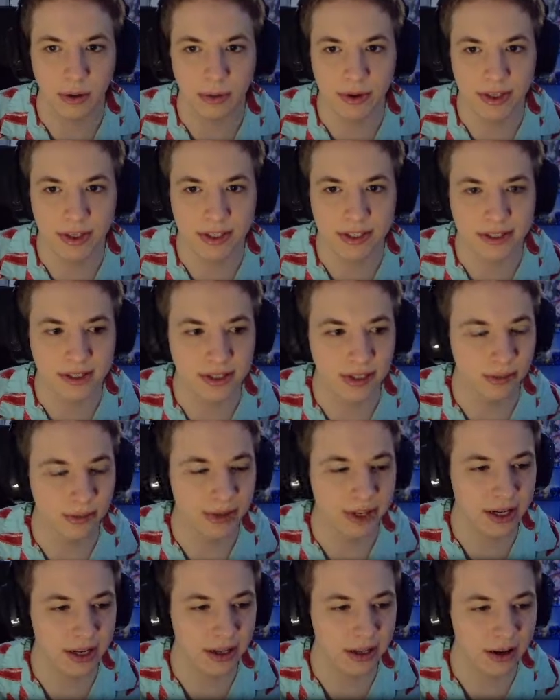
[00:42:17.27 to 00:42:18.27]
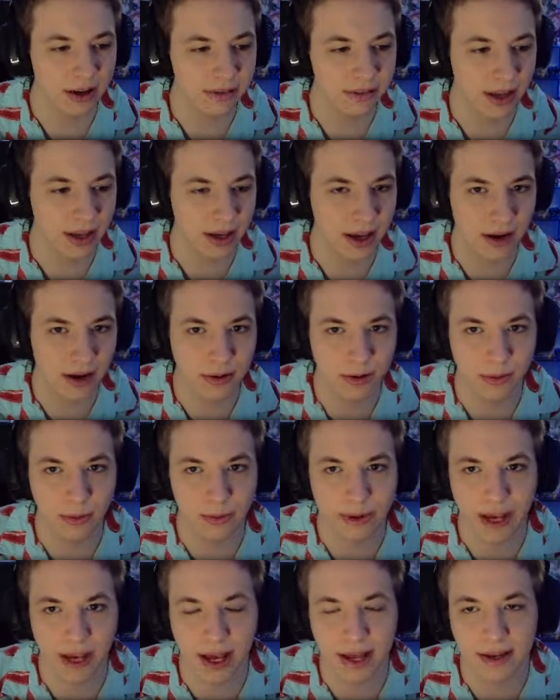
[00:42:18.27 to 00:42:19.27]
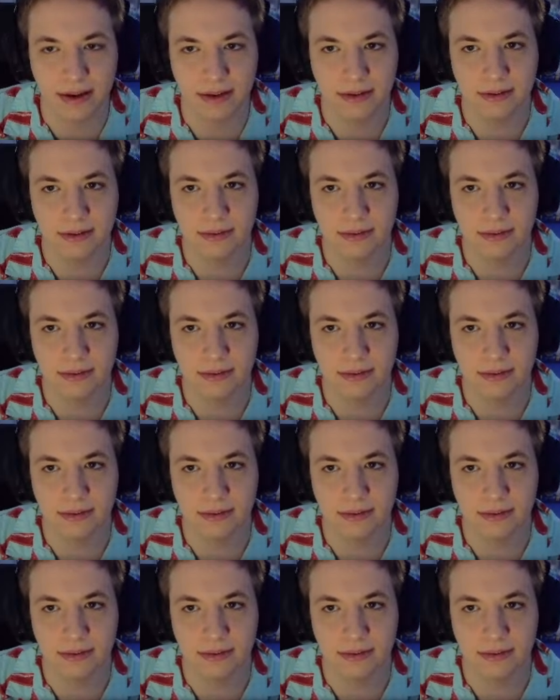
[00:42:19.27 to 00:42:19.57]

we just, did we get a lot of like, I don't know what we got.